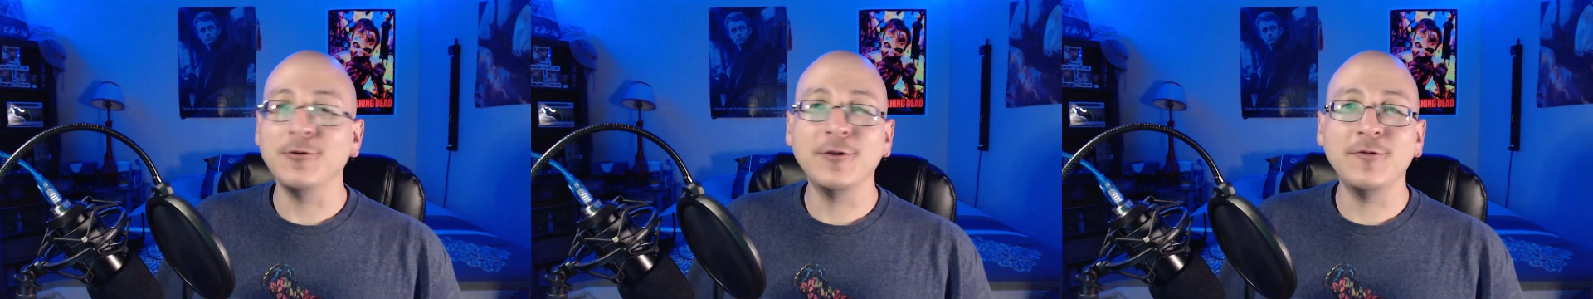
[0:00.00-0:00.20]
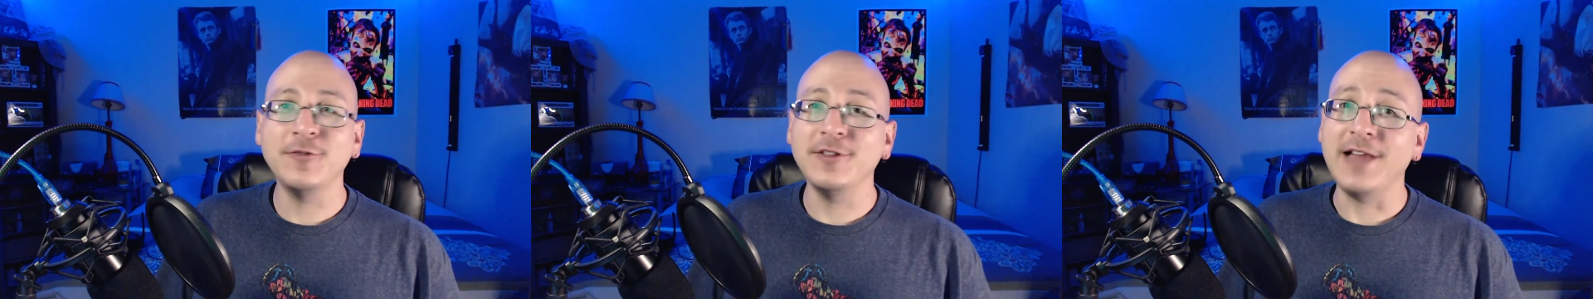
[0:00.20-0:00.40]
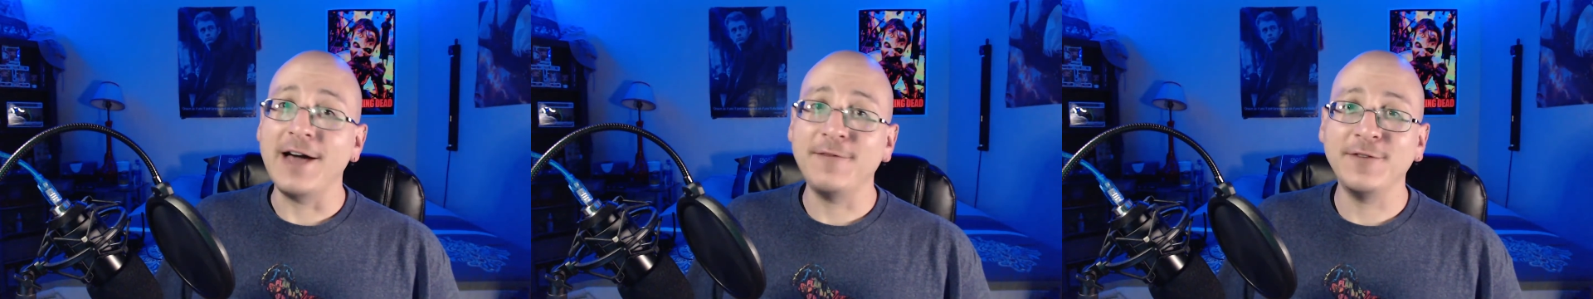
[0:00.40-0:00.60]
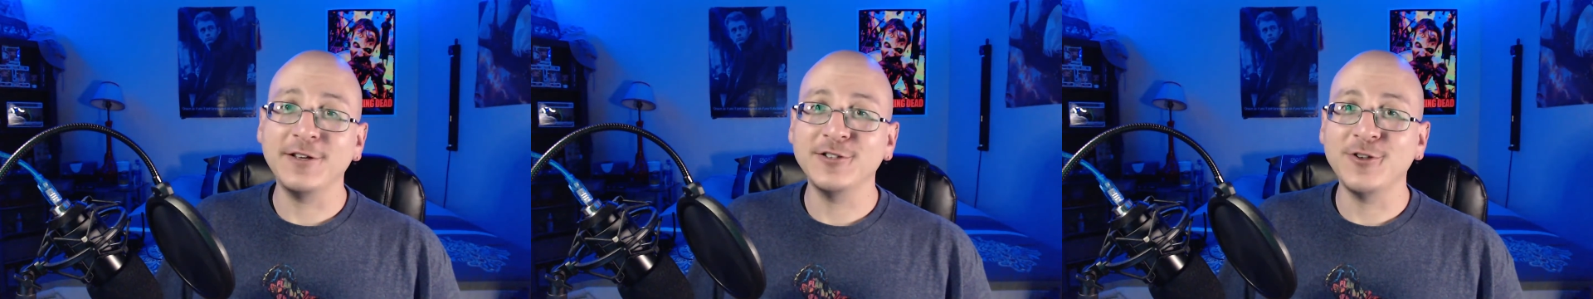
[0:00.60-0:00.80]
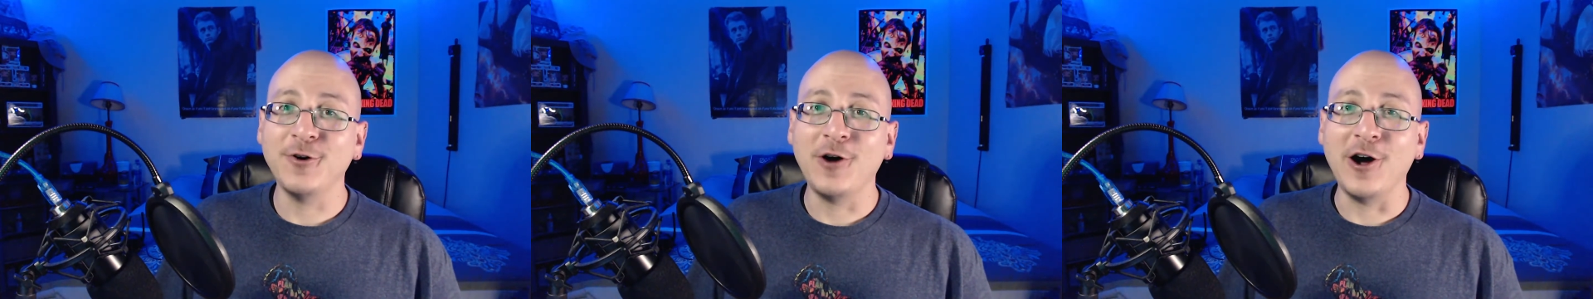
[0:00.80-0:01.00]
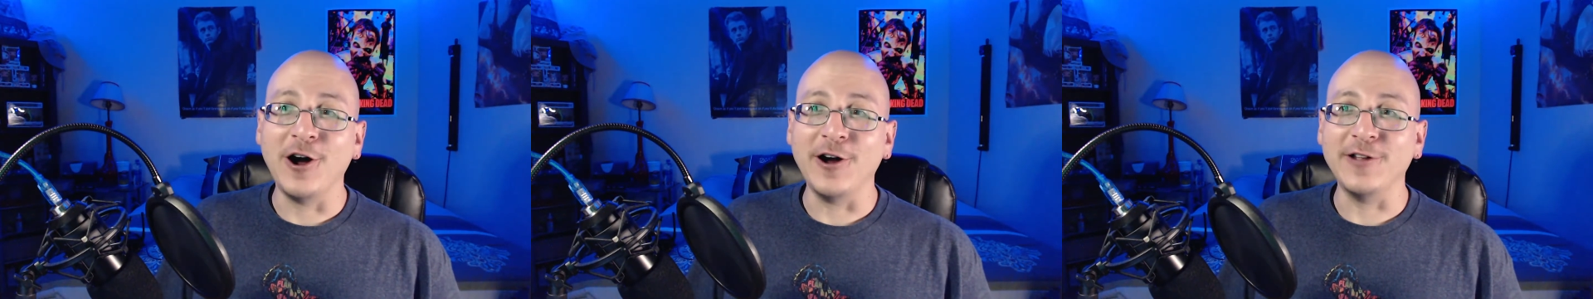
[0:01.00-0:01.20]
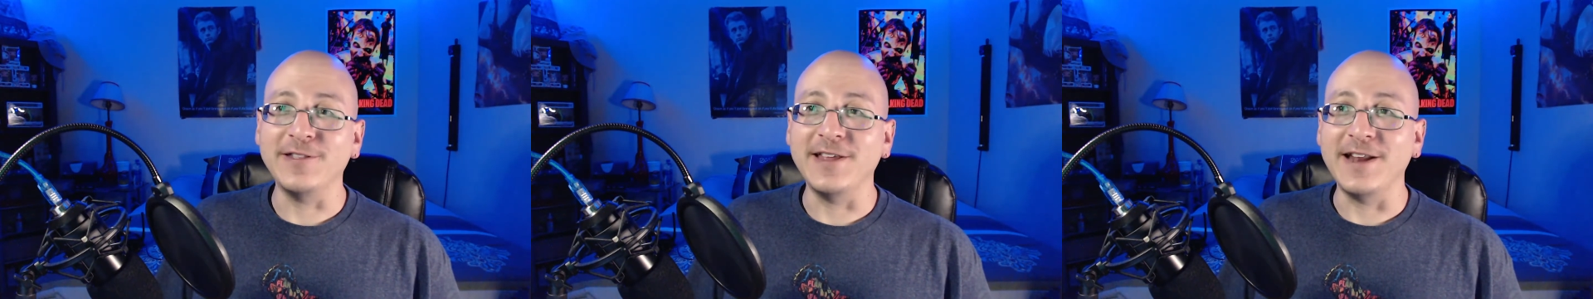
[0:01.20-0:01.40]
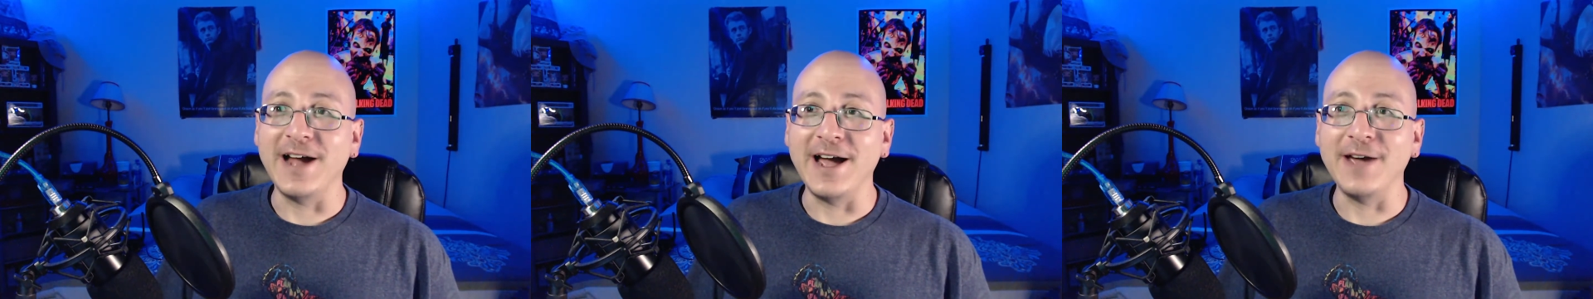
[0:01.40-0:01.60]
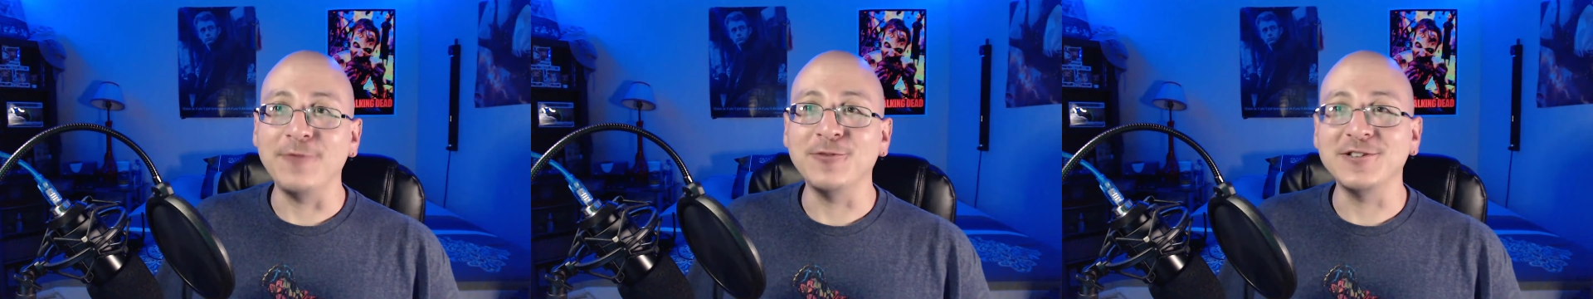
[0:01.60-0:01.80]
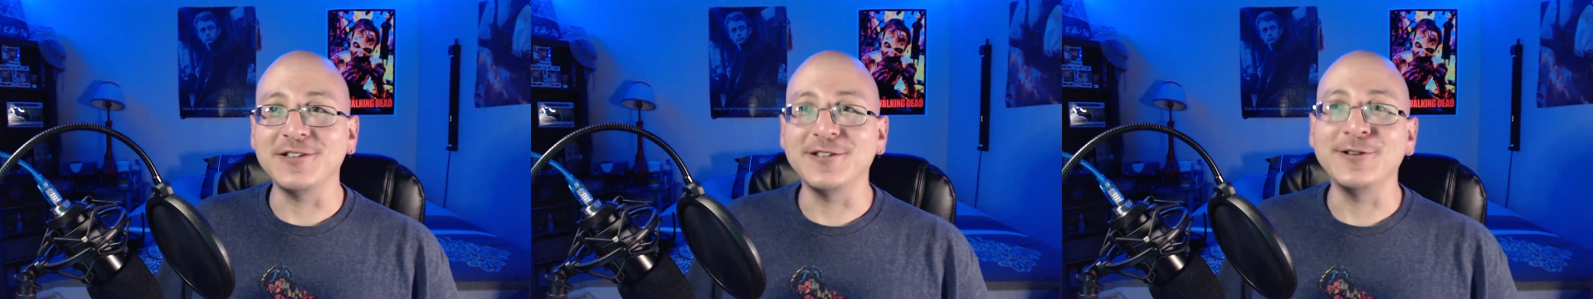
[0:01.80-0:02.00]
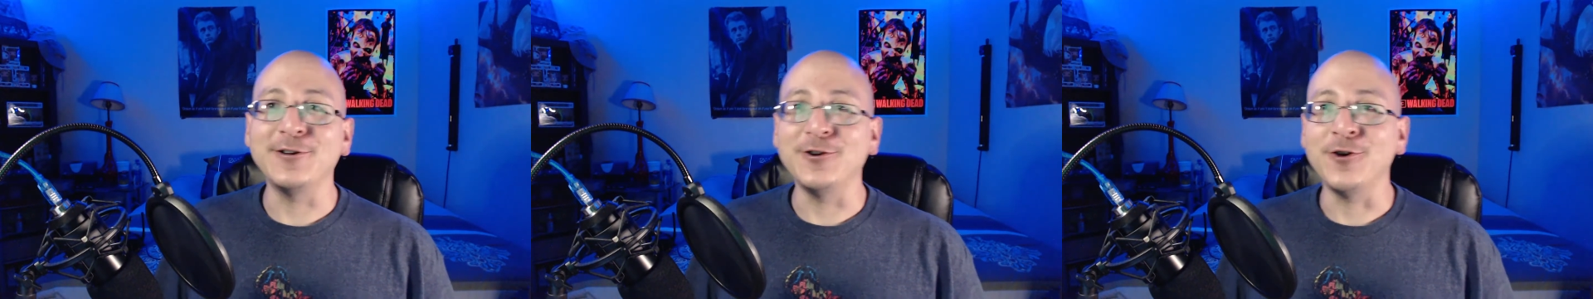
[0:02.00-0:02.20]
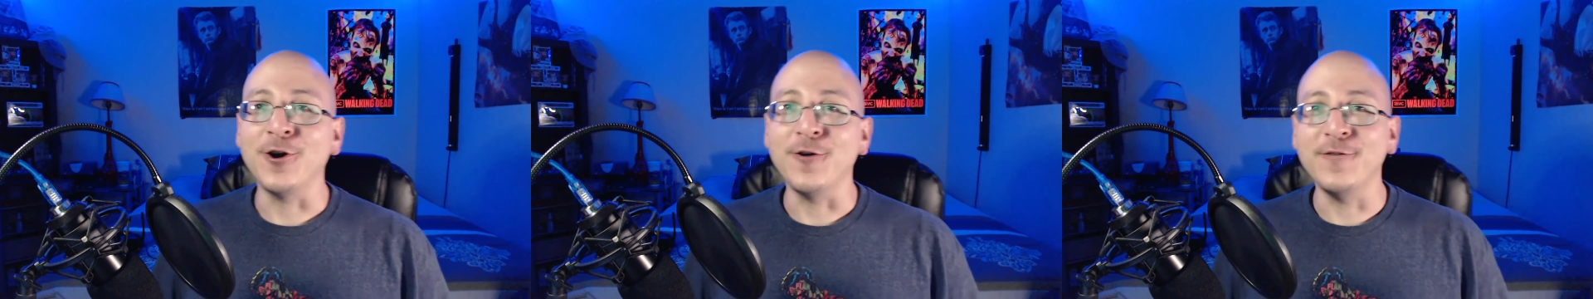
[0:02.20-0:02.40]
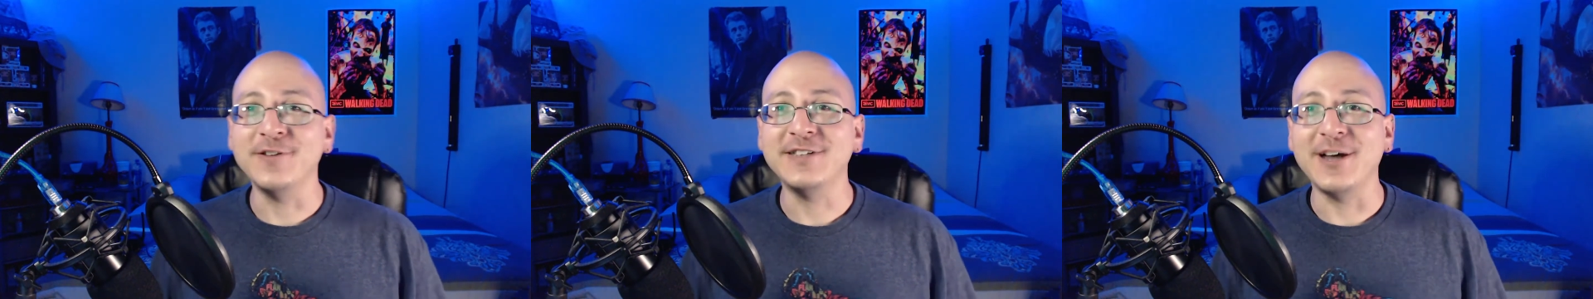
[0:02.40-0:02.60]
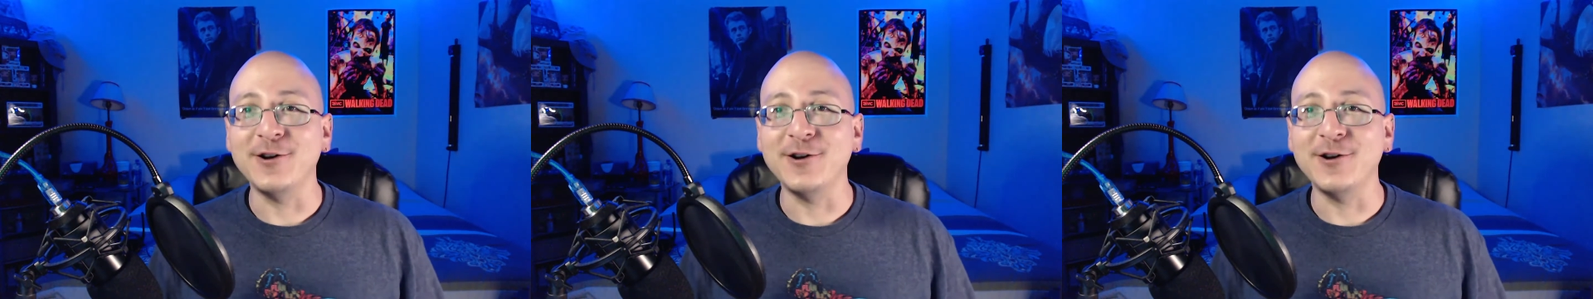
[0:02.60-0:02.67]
were even laughing so hard that I was a little nervous.